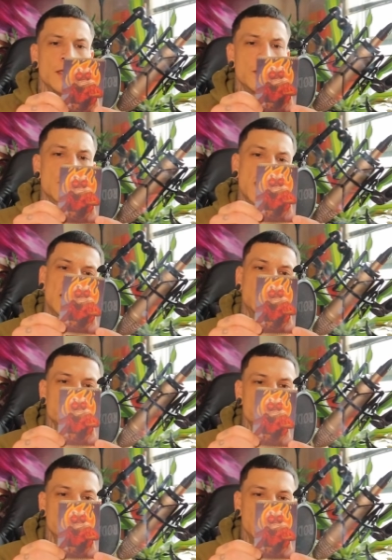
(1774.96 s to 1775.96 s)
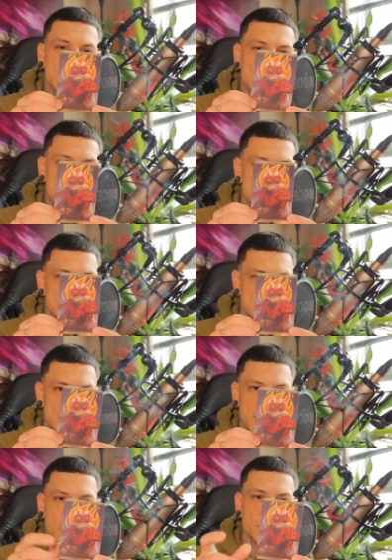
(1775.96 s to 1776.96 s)
You can have what you need and
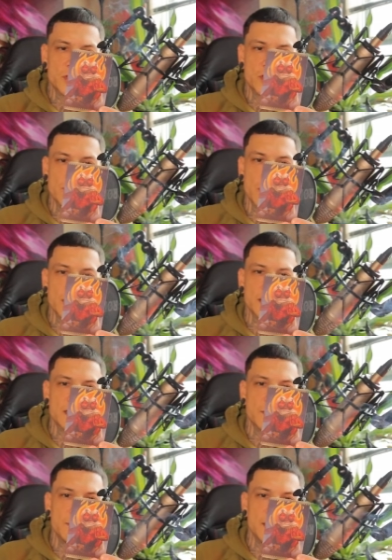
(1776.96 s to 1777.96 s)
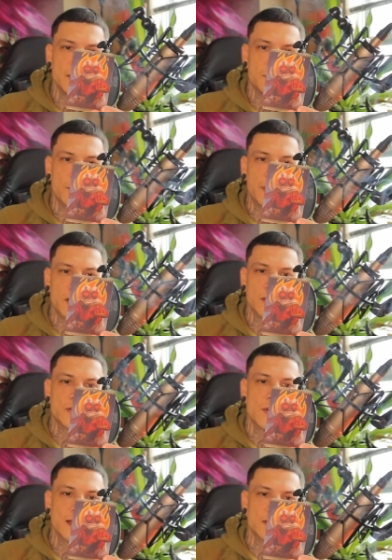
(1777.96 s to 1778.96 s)
desire, but you must be prepared
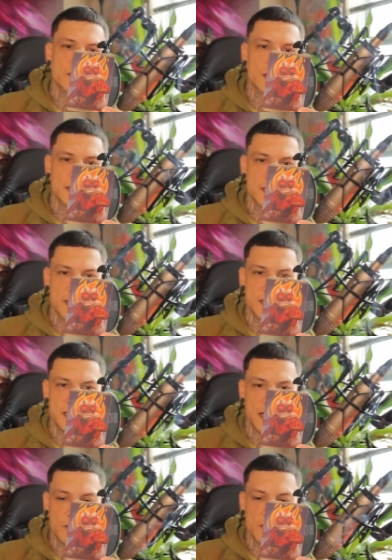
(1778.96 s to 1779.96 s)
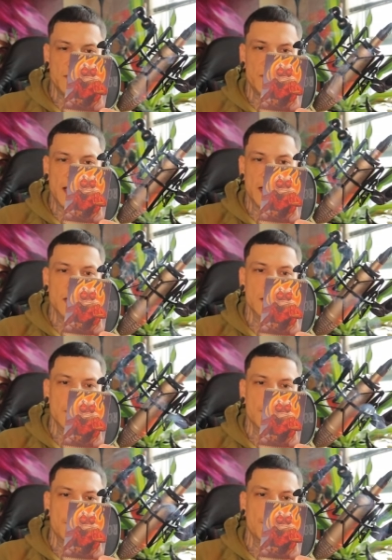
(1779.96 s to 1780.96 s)
to enter into the sacred fire
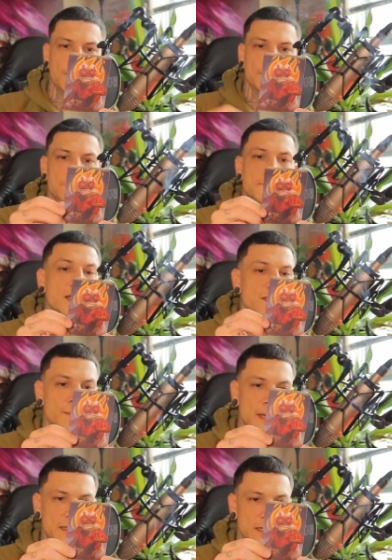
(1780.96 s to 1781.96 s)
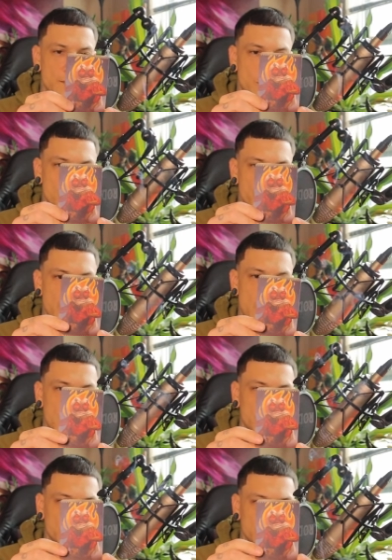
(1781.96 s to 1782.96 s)
to make the appropriate
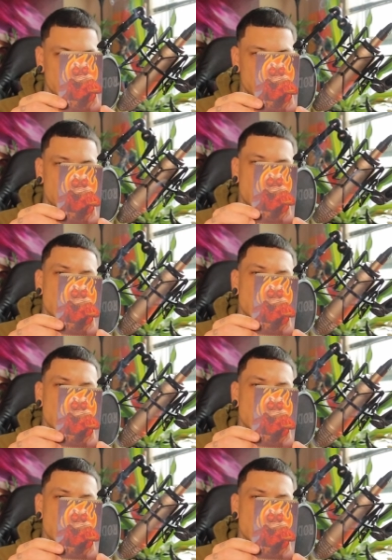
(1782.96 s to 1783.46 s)
offering.